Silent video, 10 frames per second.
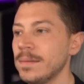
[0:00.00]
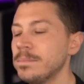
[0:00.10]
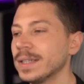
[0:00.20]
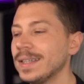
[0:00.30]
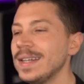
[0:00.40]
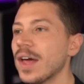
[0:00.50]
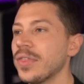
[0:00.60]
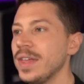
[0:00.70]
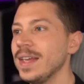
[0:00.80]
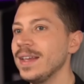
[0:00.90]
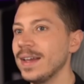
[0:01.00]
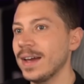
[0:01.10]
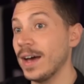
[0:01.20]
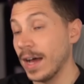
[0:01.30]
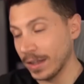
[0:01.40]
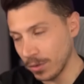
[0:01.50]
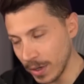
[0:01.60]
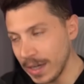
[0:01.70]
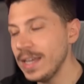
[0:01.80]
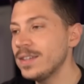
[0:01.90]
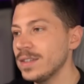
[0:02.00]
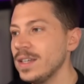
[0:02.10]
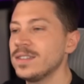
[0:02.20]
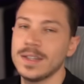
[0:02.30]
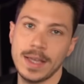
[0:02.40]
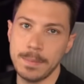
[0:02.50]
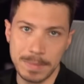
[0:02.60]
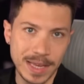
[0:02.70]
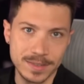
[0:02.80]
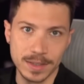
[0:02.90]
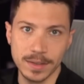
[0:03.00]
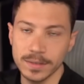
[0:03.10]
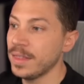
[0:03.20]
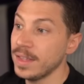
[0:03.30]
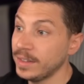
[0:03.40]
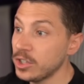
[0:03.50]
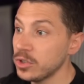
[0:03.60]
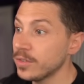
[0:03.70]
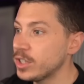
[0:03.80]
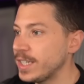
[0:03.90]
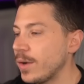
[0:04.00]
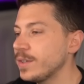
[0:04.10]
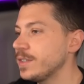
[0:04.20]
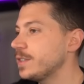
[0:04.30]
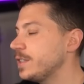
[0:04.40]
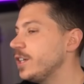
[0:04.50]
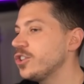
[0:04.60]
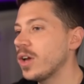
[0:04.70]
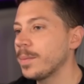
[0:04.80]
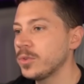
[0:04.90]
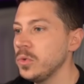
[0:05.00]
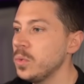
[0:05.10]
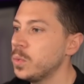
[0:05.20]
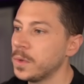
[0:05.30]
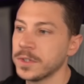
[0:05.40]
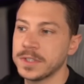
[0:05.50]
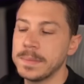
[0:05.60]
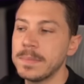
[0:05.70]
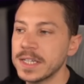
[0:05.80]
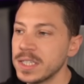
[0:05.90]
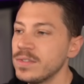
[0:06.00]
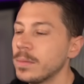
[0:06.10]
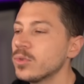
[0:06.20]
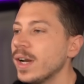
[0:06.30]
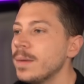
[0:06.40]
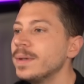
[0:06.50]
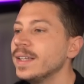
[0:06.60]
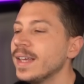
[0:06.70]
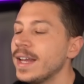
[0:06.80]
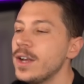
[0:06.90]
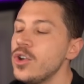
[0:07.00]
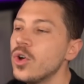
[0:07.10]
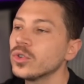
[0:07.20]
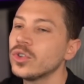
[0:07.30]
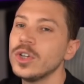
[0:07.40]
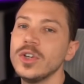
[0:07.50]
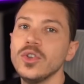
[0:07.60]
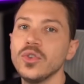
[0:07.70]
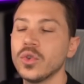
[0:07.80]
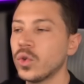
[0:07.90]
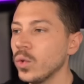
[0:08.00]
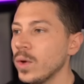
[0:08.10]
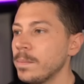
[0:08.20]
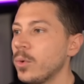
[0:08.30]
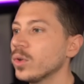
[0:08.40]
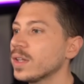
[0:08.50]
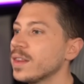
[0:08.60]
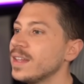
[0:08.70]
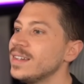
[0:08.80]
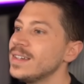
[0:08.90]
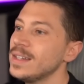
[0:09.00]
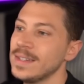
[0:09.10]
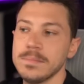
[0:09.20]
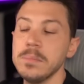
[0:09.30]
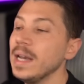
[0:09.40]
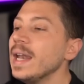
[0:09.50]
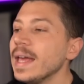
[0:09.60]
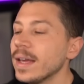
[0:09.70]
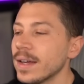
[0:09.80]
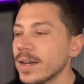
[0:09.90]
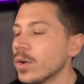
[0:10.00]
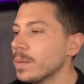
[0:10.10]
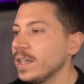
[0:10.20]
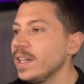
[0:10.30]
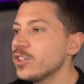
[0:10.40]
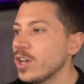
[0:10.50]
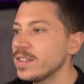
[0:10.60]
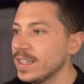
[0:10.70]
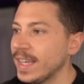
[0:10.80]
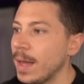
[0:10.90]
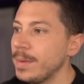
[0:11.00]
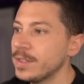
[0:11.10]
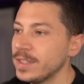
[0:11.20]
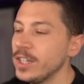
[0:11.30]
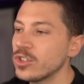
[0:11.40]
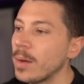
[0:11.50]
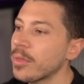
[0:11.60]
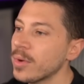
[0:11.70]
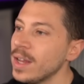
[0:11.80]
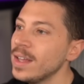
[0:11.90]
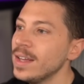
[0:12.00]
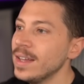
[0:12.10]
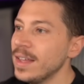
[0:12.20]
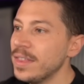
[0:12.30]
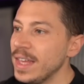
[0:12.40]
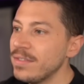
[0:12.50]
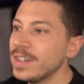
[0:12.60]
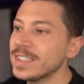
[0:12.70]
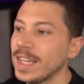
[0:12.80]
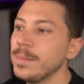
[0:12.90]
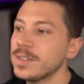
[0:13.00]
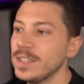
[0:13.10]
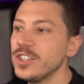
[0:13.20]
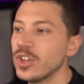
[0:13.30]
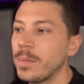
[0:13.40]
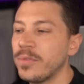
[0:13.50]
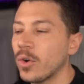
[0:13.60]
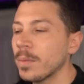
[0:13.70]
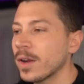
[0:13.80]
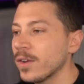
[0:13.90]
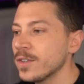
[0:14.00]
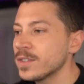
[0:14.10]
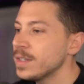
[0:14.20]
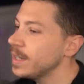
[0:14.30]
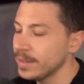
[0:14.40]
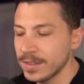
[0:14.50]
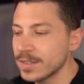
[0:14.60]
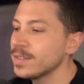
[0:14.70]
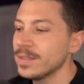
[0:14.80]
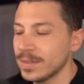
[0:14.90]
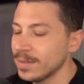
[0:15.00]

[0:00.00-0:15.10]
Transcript: but nothing at release is amazing. The addition of generics in C# 2 was a massive upgrade, but again, not too important. Then Link completely changed the game in C# 3. They even skipped C# 4 because it is